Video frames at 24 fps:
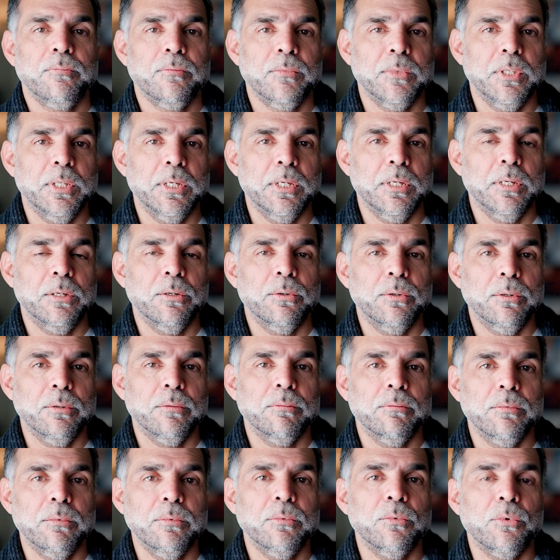the
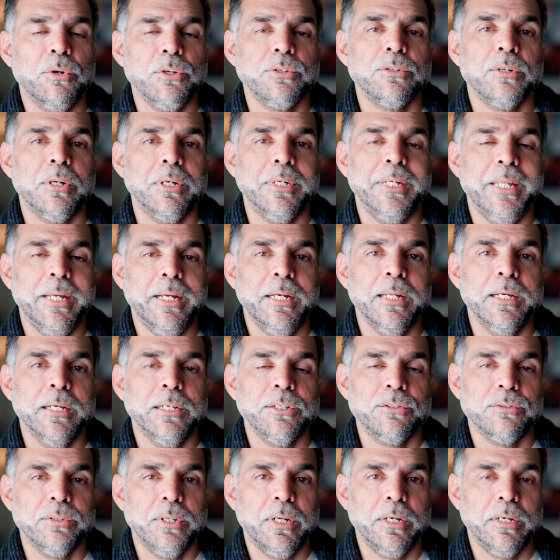original
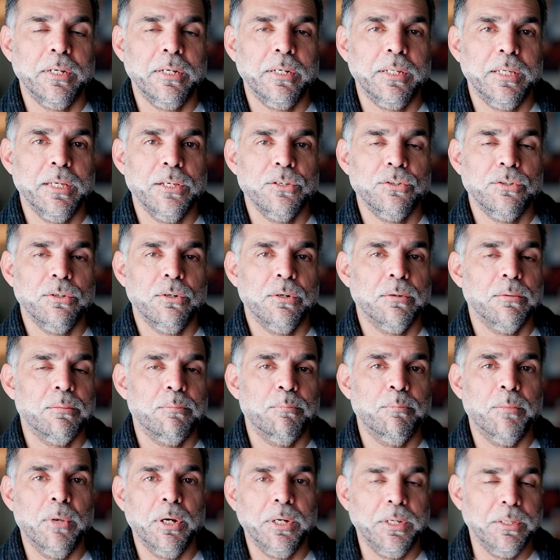data so that in case you're
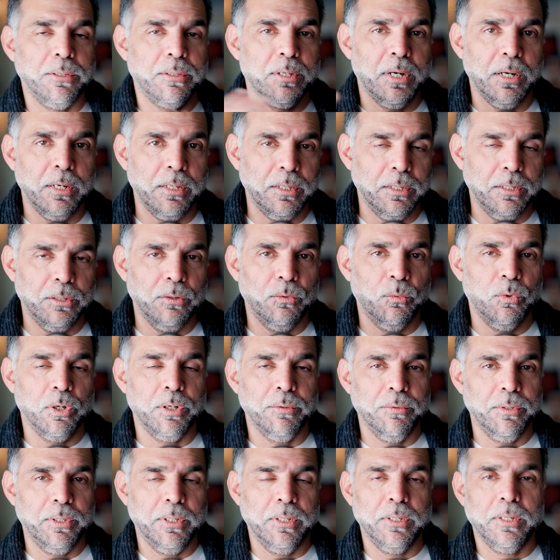multi-threading or
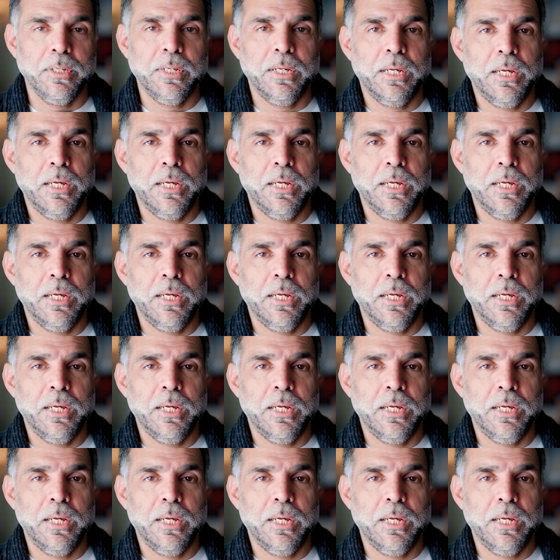whatever the